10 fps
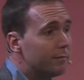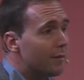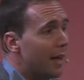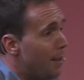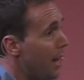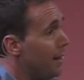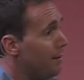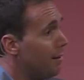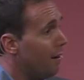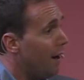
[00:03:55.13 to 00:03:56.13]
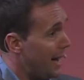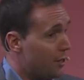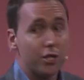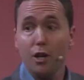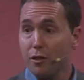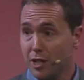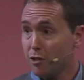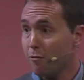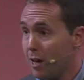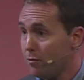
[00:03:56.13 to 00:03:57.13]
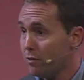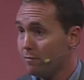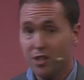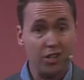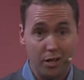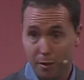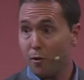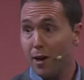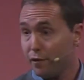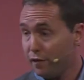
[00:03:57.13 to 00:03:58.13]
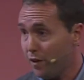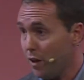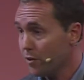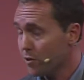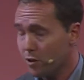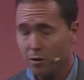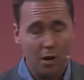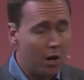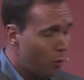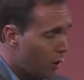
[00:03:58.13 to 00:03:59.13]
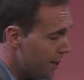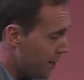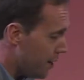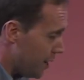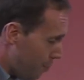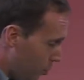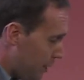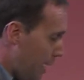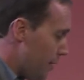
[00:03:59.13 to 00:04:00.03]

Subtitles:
and then I had to turn things around and turn them around fast. So what I did is I pulled out